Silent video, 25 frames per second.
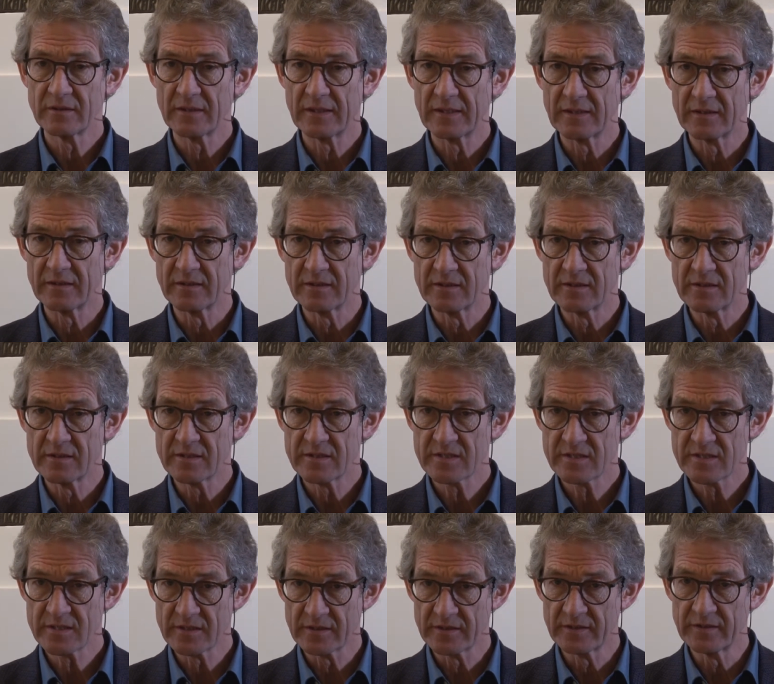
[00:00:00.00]
and
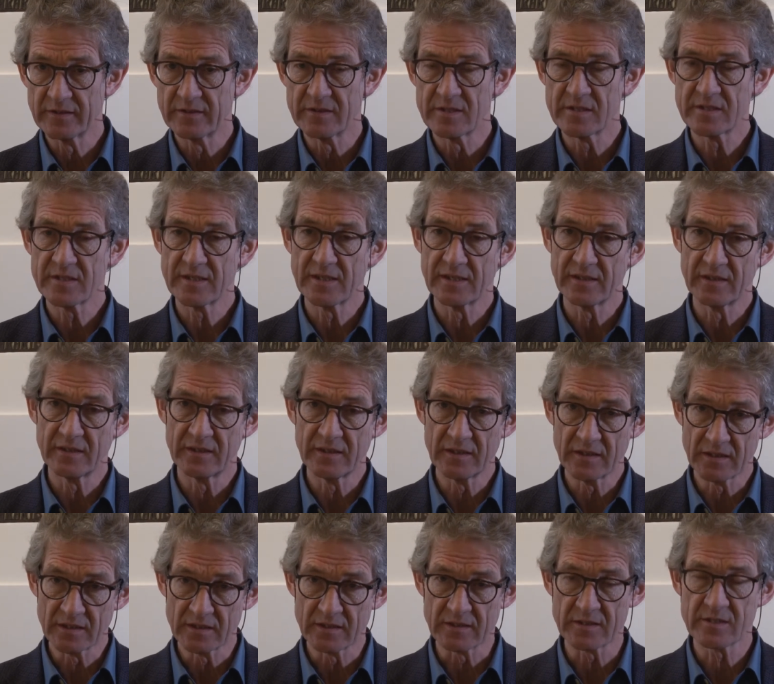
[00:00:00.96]
science and
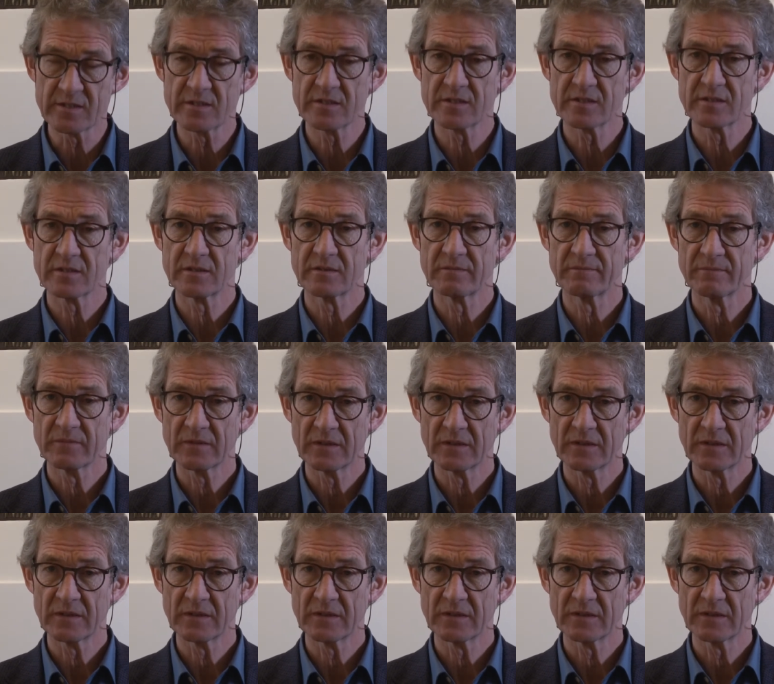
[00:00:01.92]
the arts.